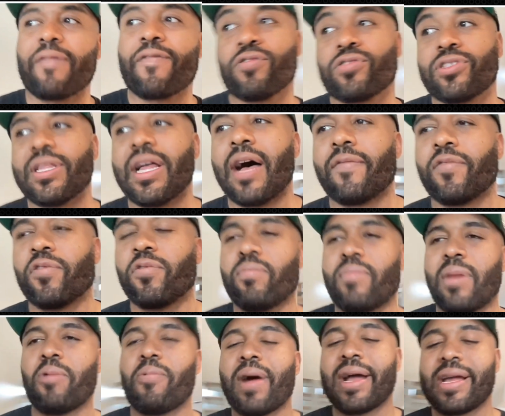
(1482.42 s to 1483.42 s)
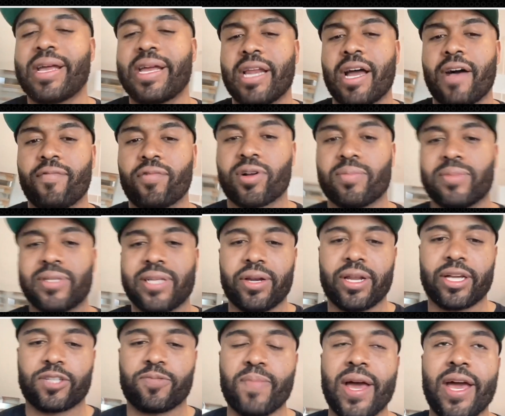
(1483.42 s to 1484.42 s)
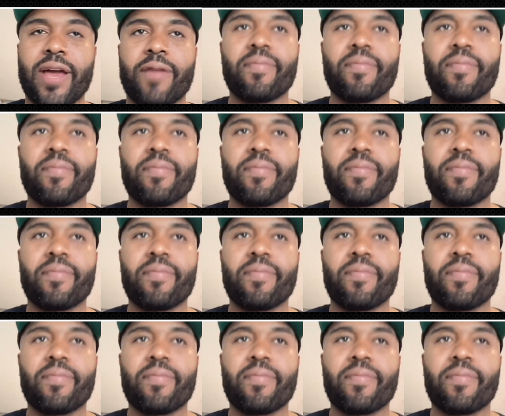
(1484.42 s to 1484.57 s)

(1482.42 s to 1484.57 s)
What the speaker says: novel, my YA novel, comes out next May.